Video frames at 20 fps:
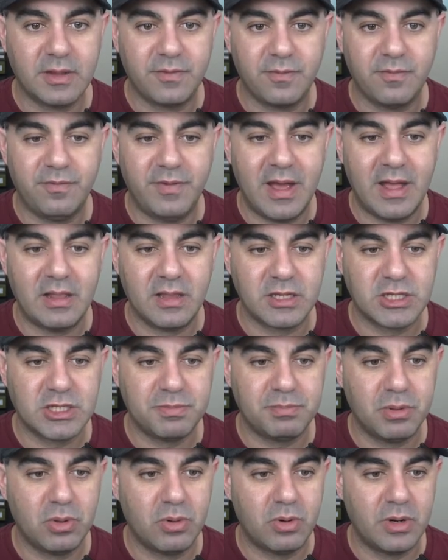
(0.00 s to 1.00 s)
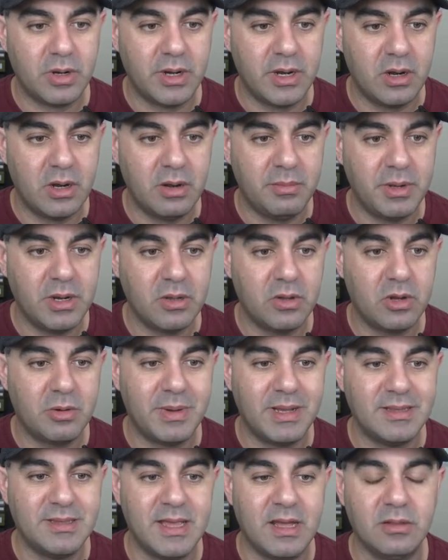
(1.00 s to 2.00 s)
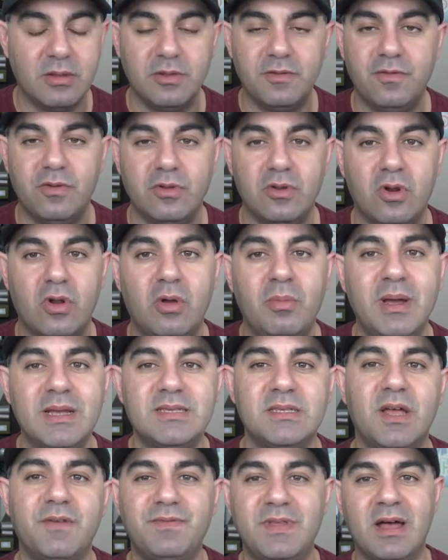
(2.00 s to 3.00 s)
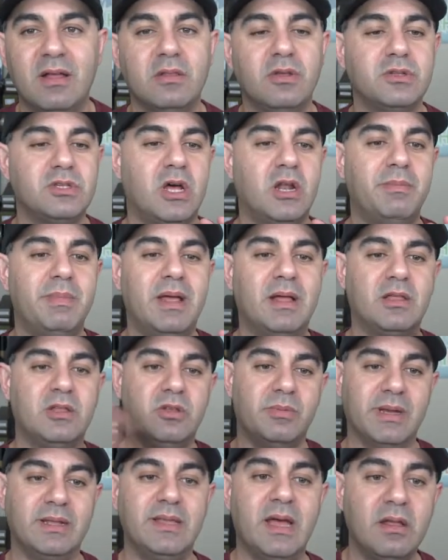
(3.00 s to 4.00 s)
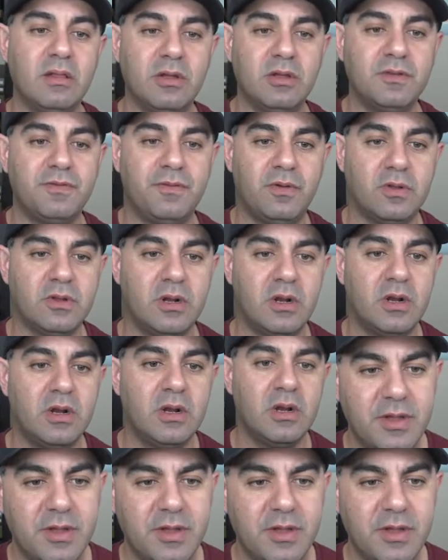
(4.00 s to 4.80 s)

file explorer here. I'm going to go to my downloads folder. All my stuff downloads automatically to my downloads folder.